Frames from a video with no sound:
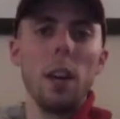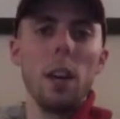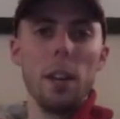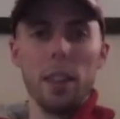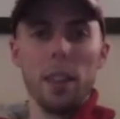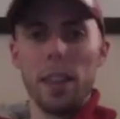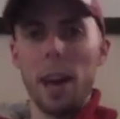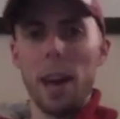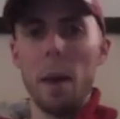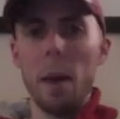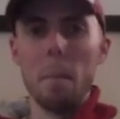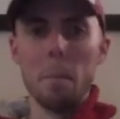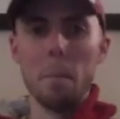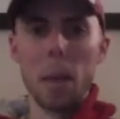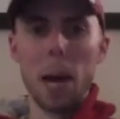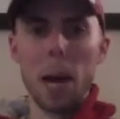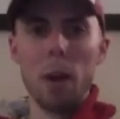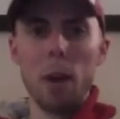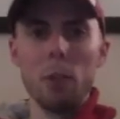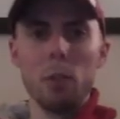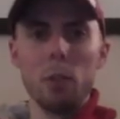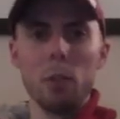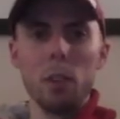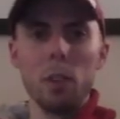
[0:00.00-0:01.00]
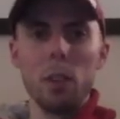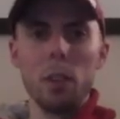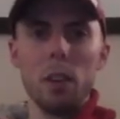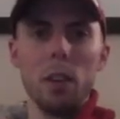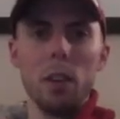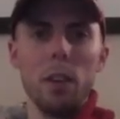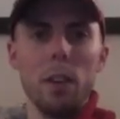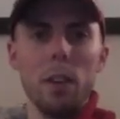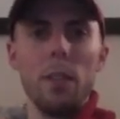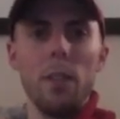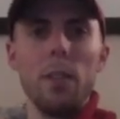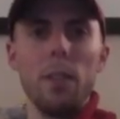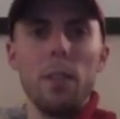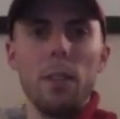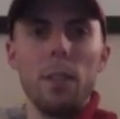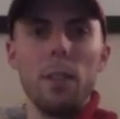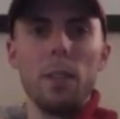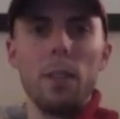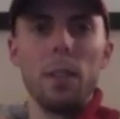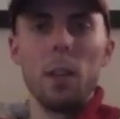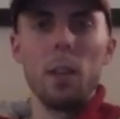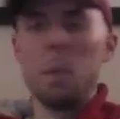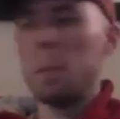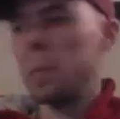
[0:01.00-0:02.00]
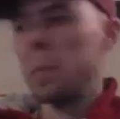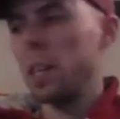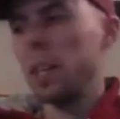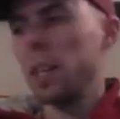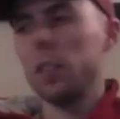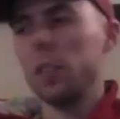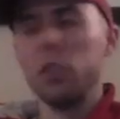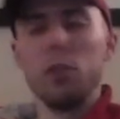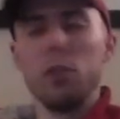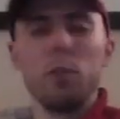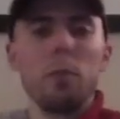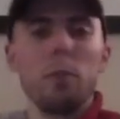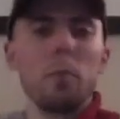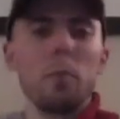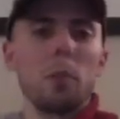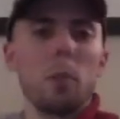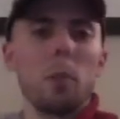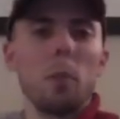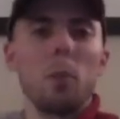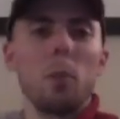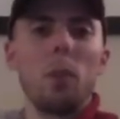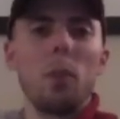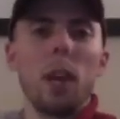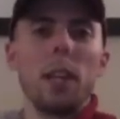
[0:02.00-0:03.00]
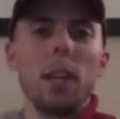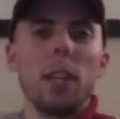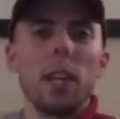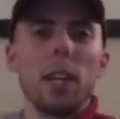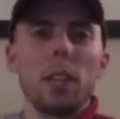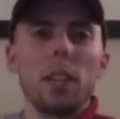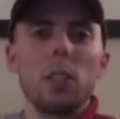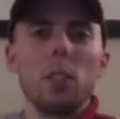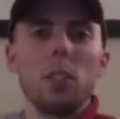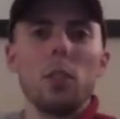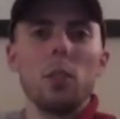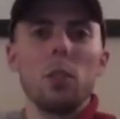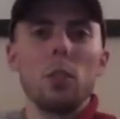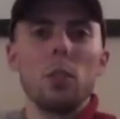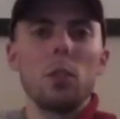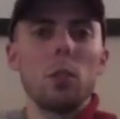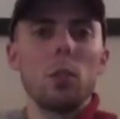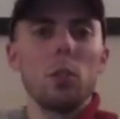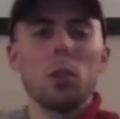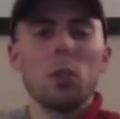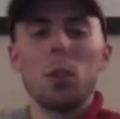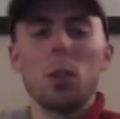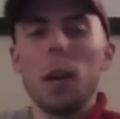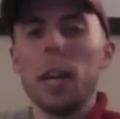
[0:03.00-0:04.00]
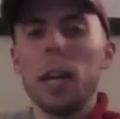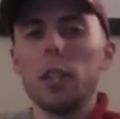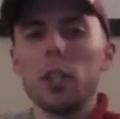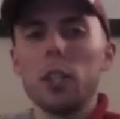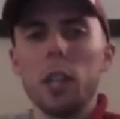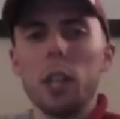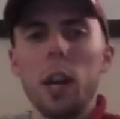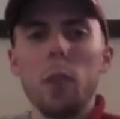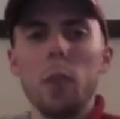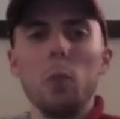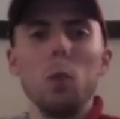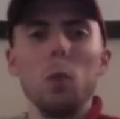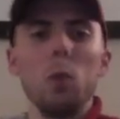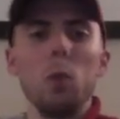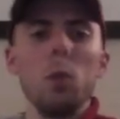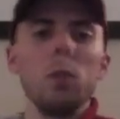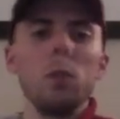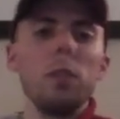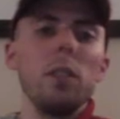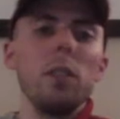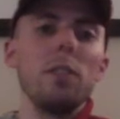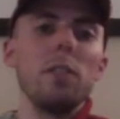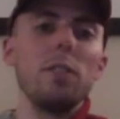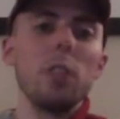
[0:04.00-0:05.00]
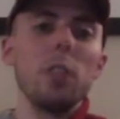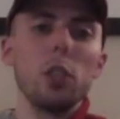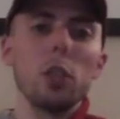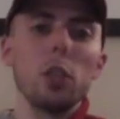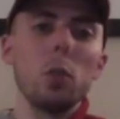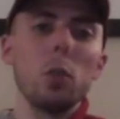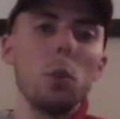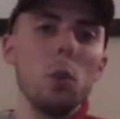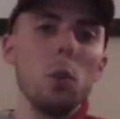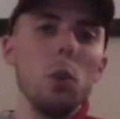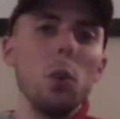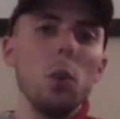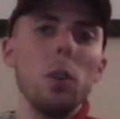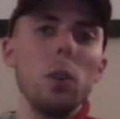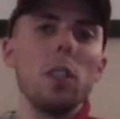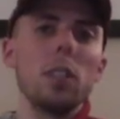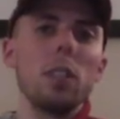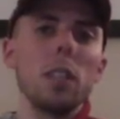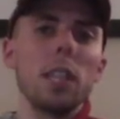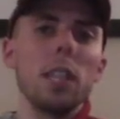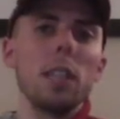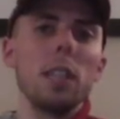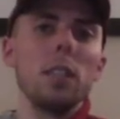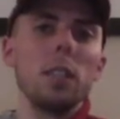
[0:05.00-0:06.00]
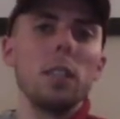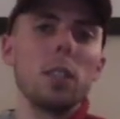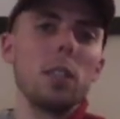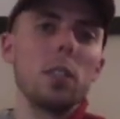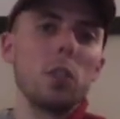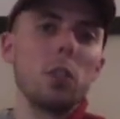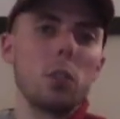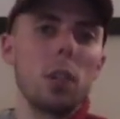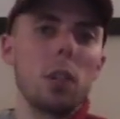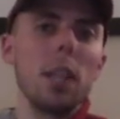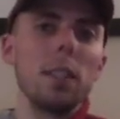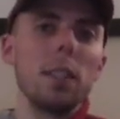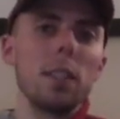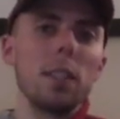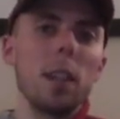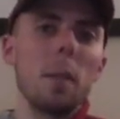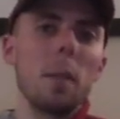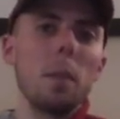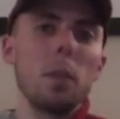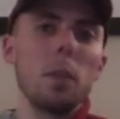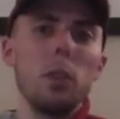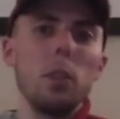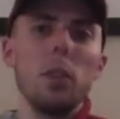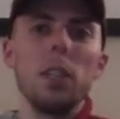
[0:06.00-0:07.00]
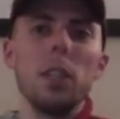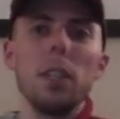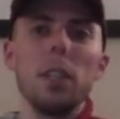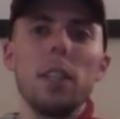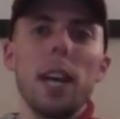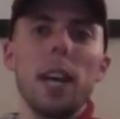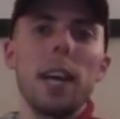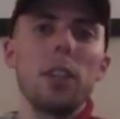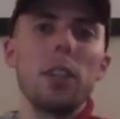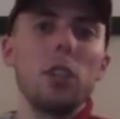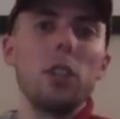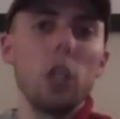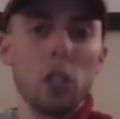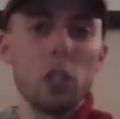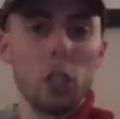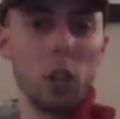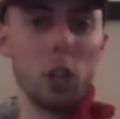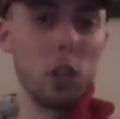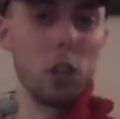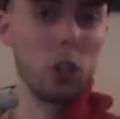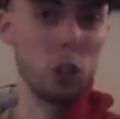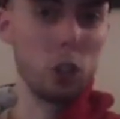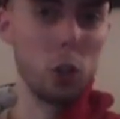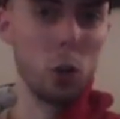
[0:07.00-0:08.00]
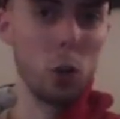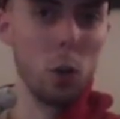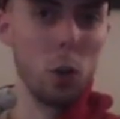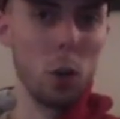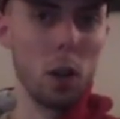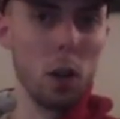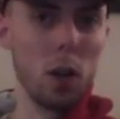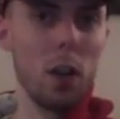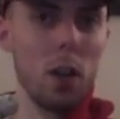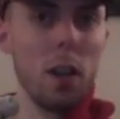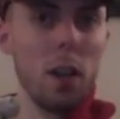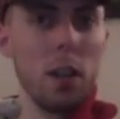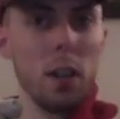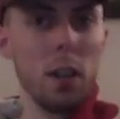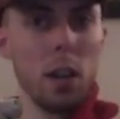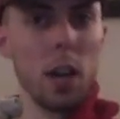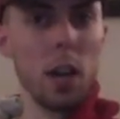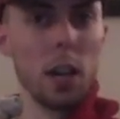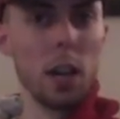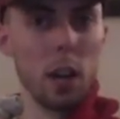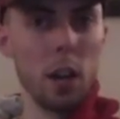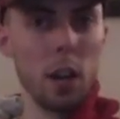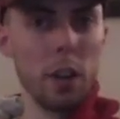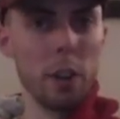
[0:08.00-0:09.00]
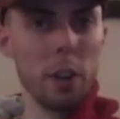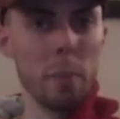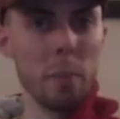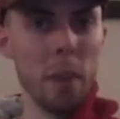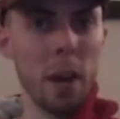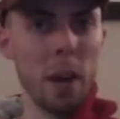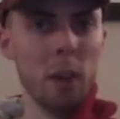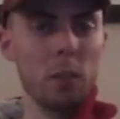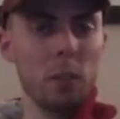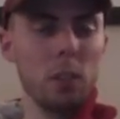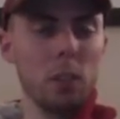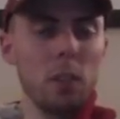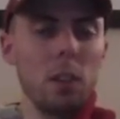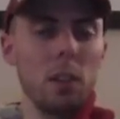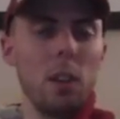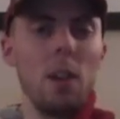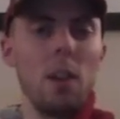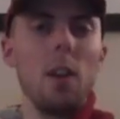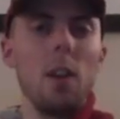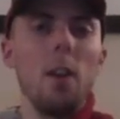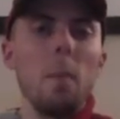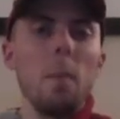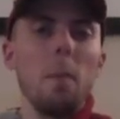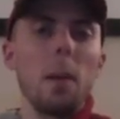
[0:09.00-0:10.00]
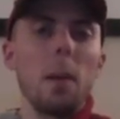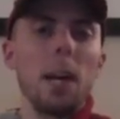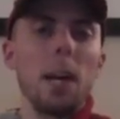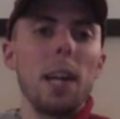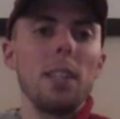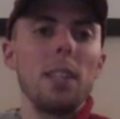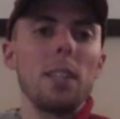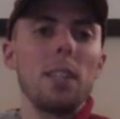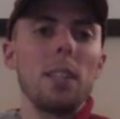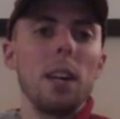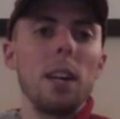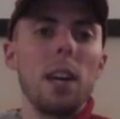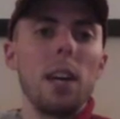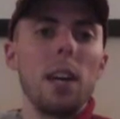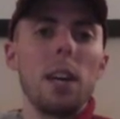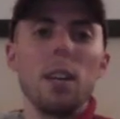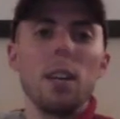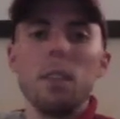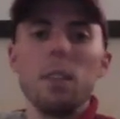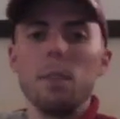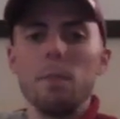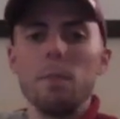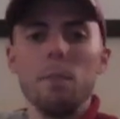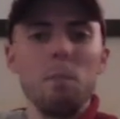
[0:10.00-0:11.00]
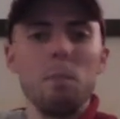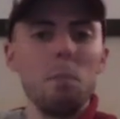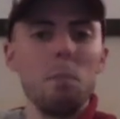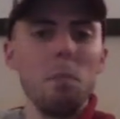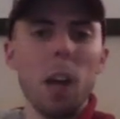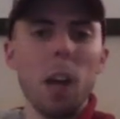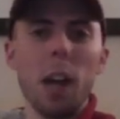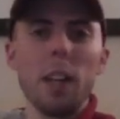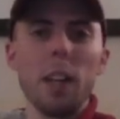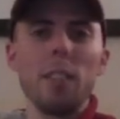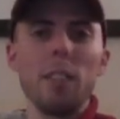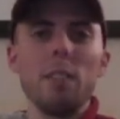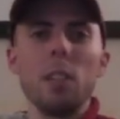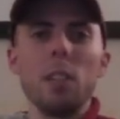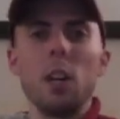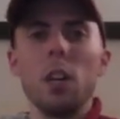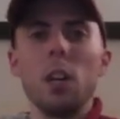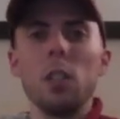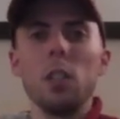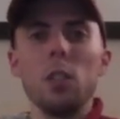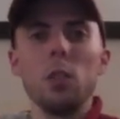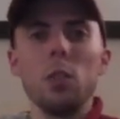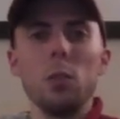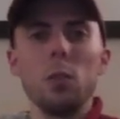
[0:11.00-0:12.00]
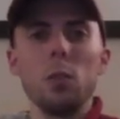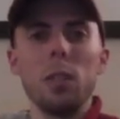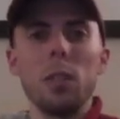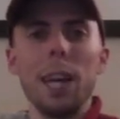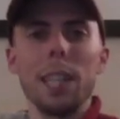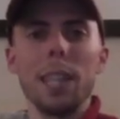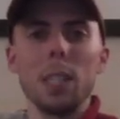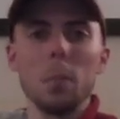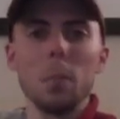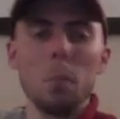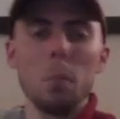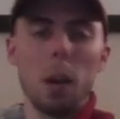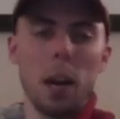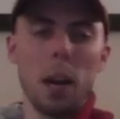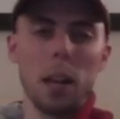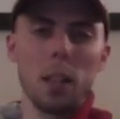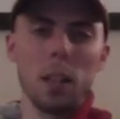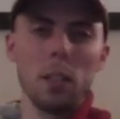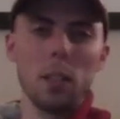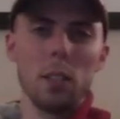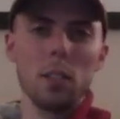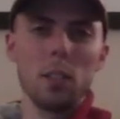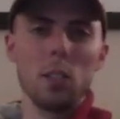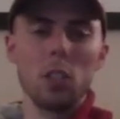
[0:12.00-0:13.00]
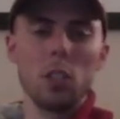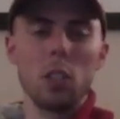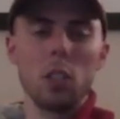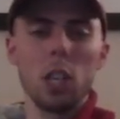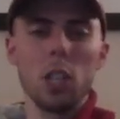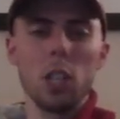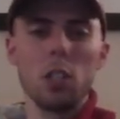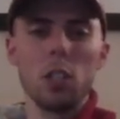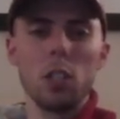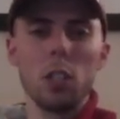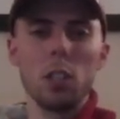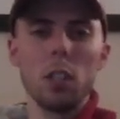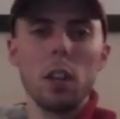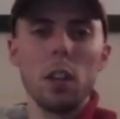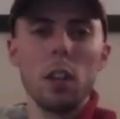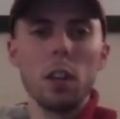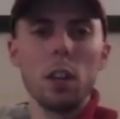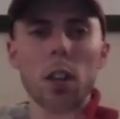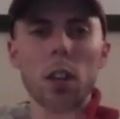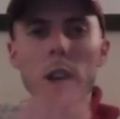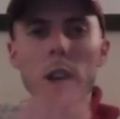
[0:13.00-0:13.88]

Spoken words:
that mount can protect you from someone right next to you. So scratch that rule. The official rule is that it still grants an opportunity to attack just on you, not on the mount. But I say not even on you. That's my suggestion there.